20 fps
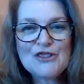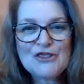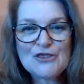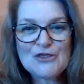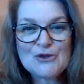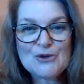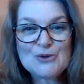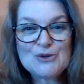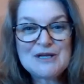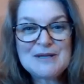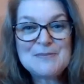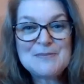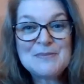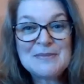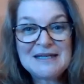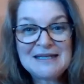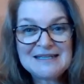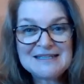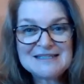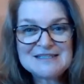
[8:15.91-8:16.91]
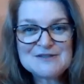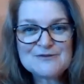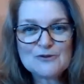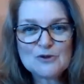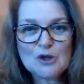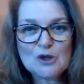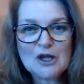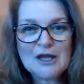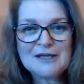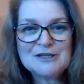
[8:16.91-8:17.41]
30 minutes
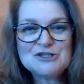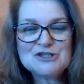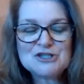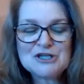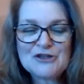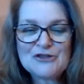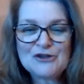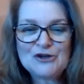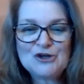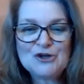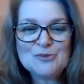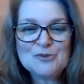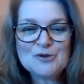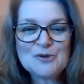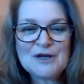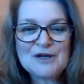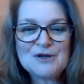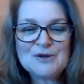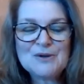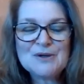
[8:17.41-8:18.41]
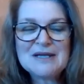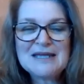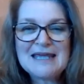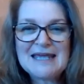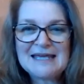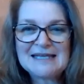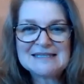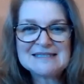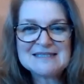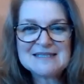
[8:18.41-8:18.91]
for lunch in the numerator,
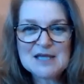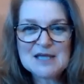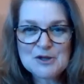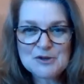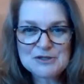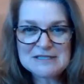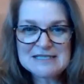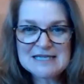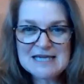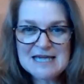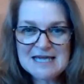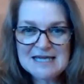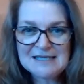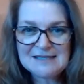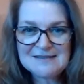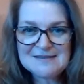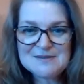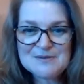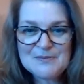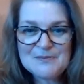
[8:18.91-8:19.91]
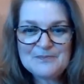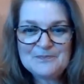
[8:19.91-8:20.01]
cancel out the days.